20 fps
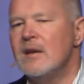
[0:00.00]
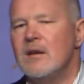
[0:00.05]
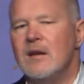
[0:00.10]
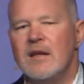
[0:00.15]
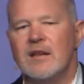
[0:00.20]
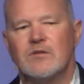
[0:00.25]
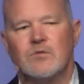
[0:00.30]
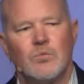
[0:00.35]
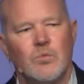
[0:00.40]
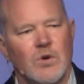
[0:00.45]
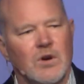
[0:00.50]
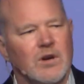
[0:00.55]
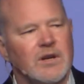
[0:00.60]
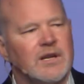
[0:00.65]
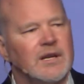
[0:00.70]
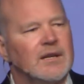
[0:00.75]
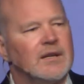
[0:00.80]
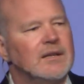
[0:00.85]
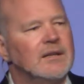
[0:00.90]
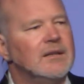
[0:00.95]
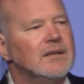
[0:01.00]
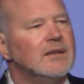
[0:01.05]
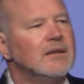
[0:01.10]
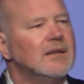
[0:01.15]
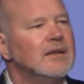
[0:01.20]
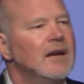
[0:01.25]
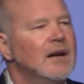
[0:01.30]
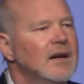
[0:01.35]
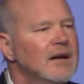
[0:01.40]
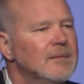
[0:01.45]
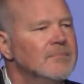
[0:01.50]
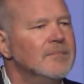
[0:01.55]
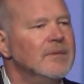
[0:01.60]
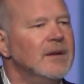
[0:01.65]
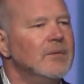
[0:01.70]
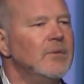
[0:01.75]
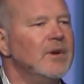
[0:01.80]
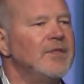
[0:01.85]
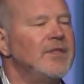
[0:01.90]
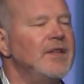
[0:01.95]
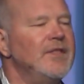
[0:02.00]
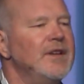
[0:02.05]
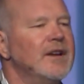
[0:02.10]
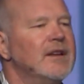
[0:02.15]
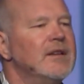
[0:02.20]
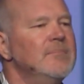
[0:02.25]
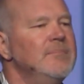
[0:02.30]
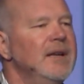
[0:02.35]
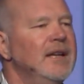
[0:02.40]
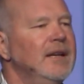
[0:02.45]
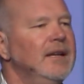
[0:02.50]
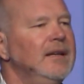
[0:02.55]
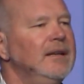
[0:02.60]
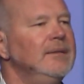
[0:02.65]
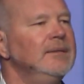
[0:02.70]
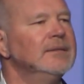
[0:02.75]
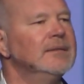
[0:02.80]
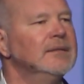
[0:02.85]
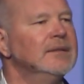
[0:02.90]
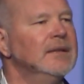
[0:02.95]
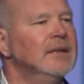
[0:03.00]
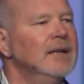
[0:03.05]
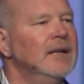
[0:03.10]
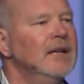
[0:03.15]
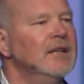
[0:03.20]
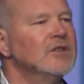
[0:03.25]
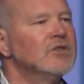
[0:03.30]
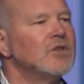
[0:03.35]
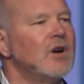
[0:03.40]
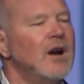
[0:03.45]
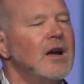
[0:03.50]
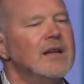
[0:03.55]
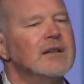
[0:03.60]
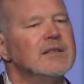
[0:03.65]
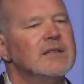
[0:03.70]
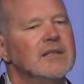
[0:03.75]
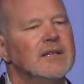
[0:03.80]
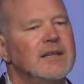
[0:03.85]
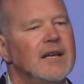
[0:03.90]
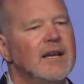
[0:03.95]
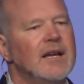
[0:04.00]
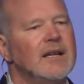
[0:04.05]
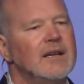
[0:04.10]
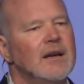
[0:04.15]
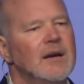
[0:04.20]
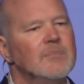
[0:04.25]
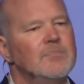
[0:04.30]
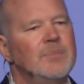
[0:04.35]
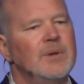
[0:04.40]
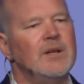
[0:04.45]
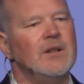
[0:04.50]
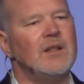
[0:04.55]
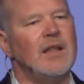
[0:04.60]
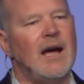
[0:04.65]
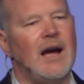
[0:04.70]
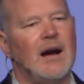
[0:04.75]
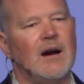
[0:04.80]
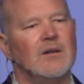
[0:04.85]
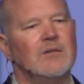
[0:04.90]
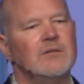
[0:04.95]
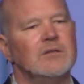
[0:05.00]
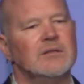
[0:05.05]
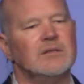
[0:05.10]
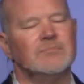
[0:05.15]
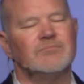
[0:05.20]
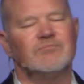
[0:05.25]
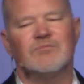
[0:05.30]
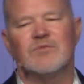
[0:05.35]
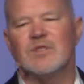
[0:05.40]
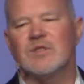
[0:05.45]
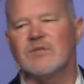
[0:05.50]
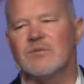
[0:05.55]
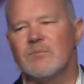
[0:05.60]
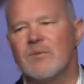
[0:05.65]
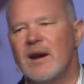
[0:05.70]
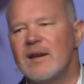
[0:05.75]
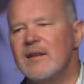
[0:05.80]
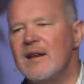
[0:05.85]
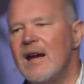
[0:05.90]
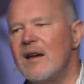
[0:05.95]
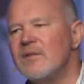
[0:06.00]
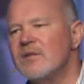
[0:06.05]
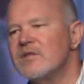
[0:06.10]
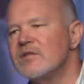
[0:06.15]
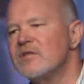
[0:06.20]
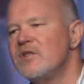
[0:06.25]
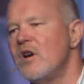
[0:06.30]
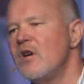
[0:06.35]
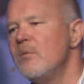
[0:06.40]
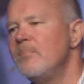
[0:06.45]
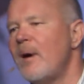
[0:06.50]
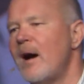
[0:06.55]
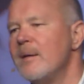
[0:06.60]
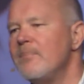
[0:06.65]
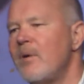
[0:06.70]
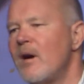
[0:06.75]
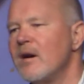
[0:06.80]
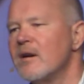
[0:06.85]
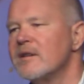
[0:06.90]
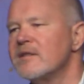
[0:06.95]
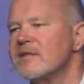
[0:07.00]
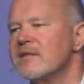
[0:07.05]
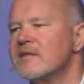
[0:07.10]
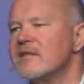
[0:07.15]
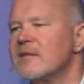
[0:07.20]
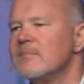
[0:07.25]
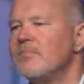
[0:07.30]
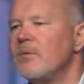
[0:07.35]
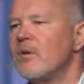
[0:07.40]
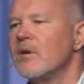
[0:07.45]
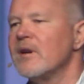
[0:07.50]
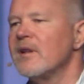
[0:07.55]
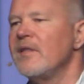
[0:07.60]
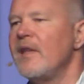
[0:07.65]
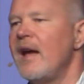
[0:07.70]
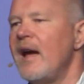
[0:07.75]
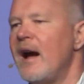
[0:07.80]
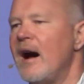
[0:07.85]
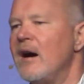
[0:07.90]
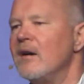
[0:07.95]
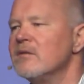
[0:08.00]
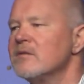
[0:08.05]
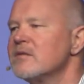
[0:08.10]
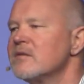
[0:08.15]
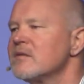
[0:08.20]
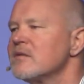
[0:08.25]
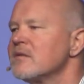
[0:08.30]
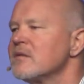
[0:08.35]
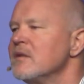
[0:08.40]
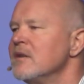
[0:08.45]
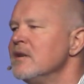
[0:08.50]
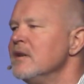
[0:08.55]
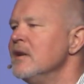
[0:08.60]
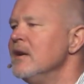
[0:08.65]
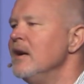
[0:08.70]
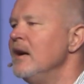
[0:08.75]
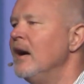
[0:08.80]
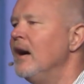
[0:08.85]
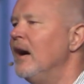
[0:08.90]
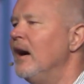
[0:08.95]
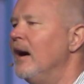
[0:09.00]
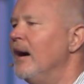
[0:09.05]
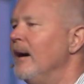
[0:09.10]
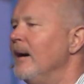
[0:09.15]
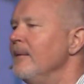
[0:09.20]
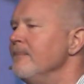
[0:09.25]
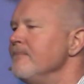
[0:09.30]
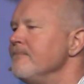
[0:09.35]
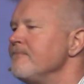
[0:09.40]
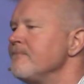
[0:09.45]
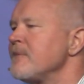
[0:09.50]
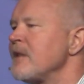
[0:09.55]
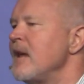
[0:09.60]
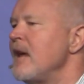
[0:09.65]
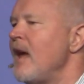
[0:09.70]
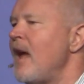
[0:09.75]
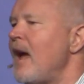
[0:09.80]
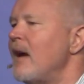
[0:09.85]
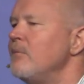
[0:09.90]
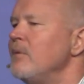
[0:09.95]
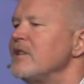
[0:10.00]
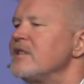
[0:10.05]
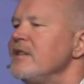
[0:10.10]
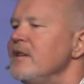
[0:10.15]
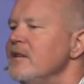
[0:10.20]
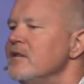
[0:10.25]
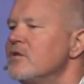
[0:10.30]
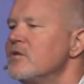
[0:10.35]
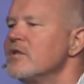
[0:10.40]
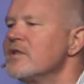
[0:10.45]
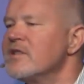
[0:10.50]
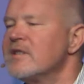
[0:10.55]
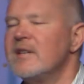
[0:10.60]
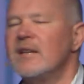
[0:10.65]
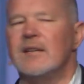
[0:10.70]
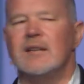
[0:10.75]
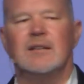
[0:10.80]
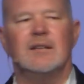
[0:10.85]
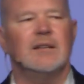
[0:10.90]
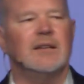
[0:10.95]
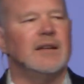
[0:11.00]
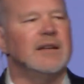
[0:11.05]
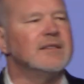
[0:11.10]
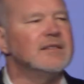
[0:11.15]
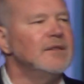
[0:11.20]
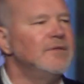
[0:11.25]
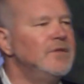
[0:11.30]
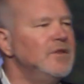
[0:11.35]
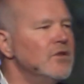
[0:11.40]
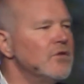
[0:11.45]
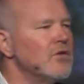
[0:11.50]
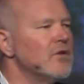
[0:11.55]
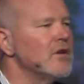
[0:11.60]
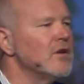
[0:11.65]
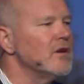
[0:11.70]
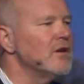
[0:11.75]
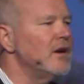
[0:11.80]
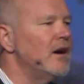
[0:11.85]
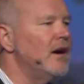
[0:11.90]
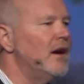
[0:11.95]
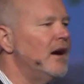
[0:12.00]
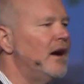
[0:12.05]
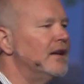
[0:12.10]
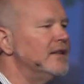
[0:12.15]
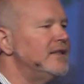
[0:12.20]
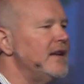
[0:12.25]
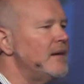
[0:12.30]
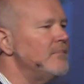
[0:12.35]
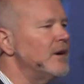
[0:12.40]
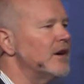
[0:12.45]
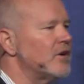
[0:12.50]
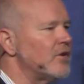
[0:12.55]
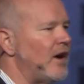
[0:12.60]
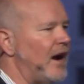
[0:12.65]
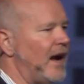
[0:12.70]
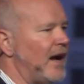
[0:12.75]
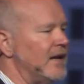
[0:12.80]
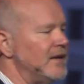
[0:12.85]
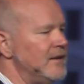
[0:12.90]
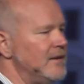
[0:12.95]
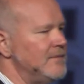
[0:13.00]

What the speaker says: is working within the committee, trying to get a bill out. Right now, there's no bipartisan support in the House. And what's interesting is if you're a Democrat